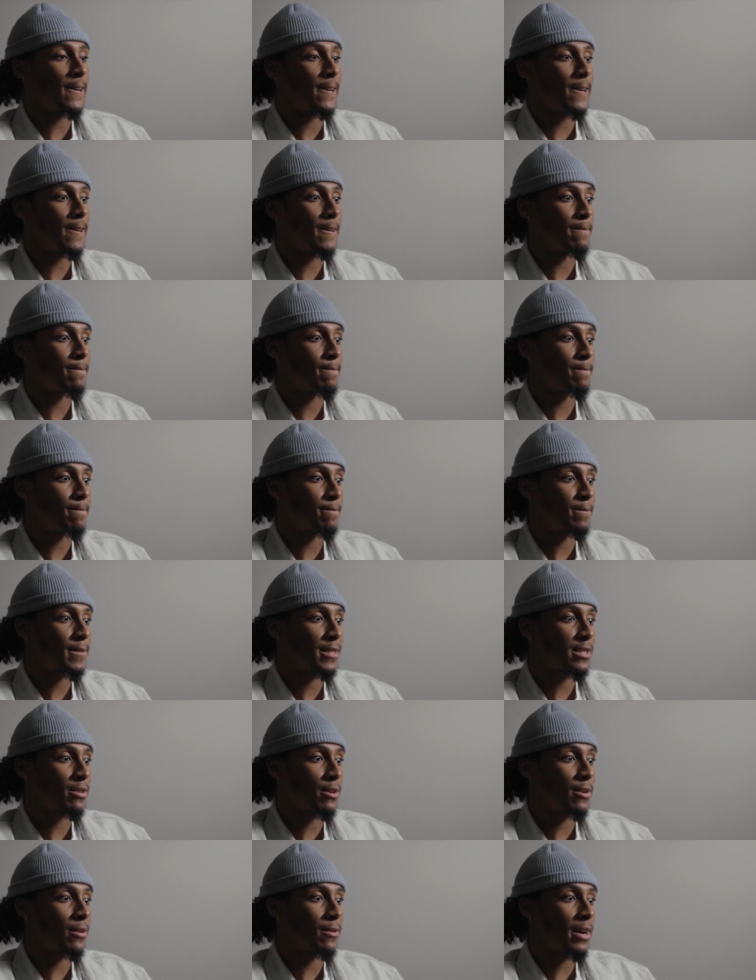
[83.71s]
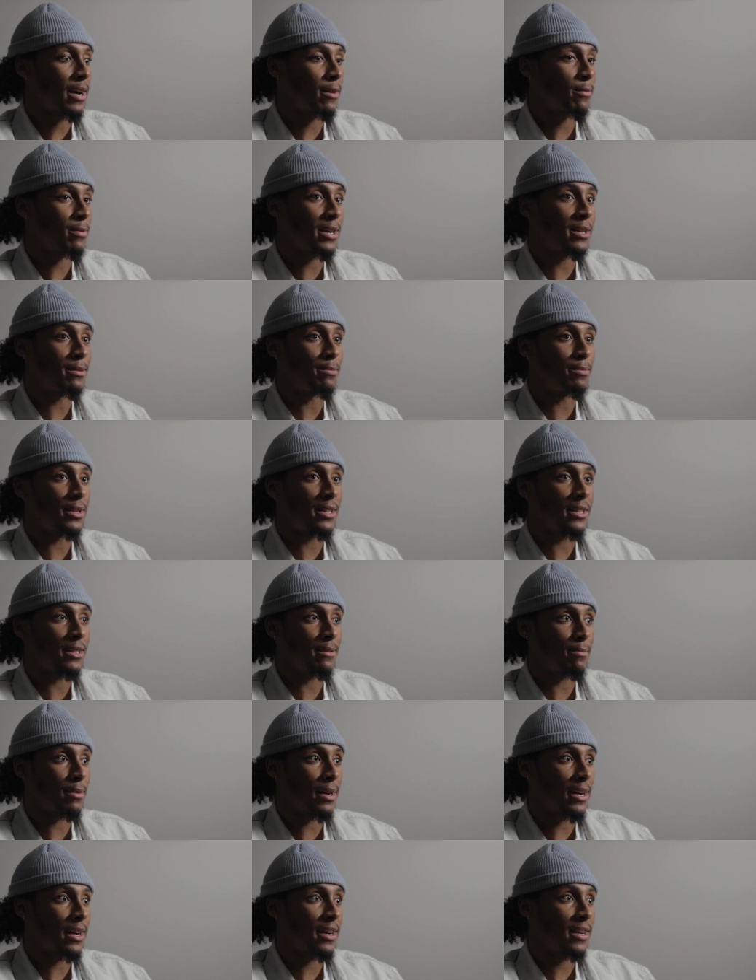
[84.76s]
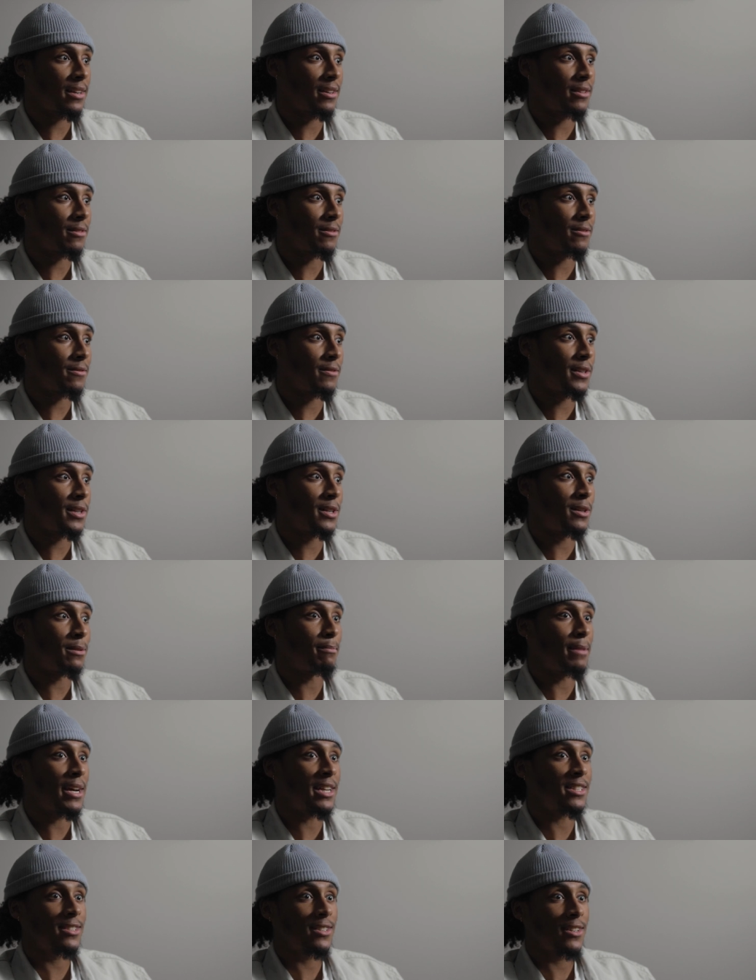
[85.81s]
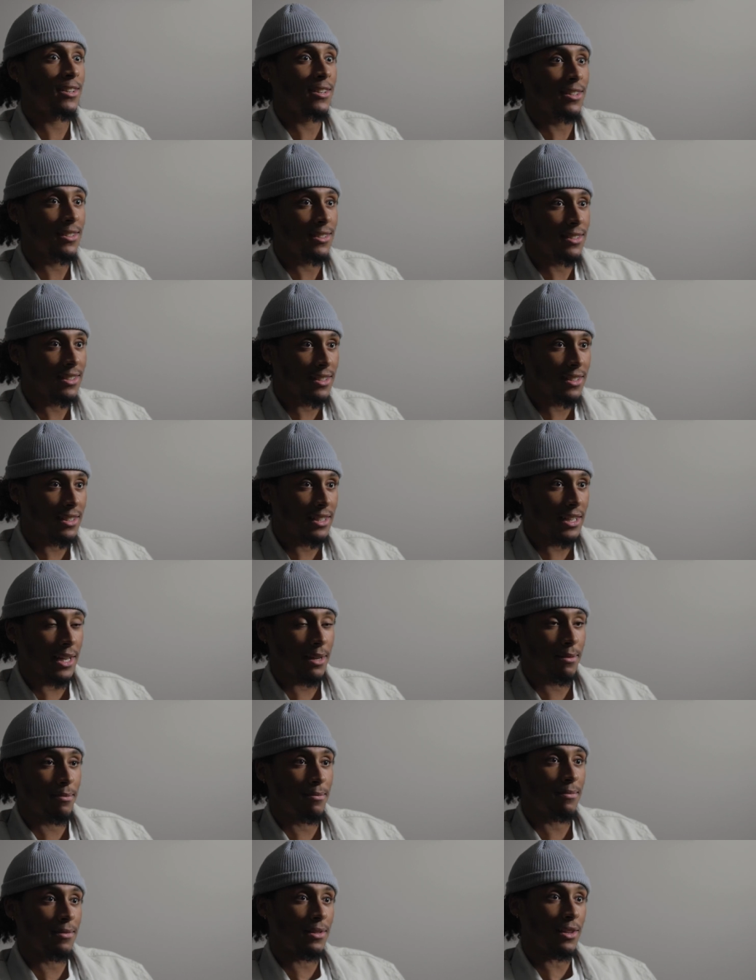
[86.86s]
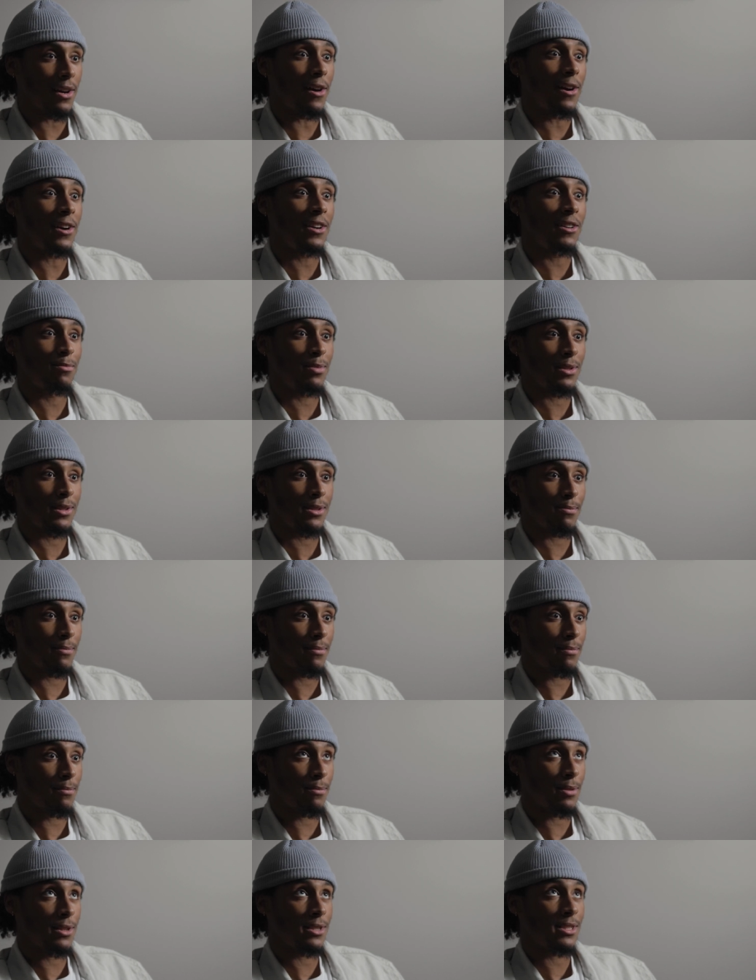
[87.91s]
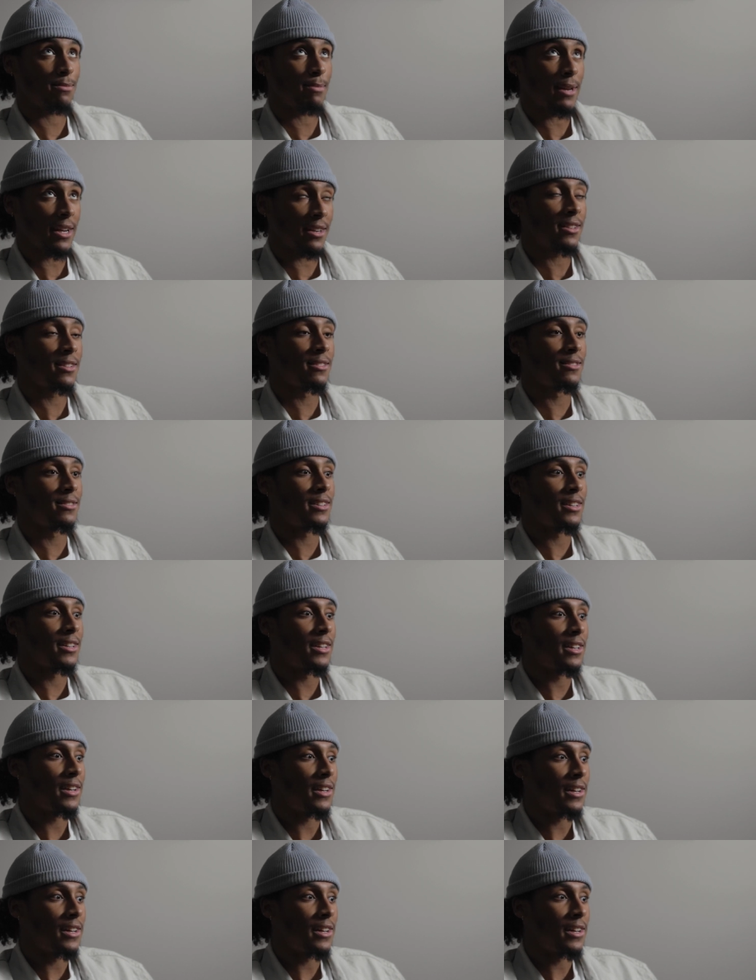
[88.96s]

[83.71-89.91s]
Um, so I read a book by Phil Metzger named The Art of Pers- Perspective.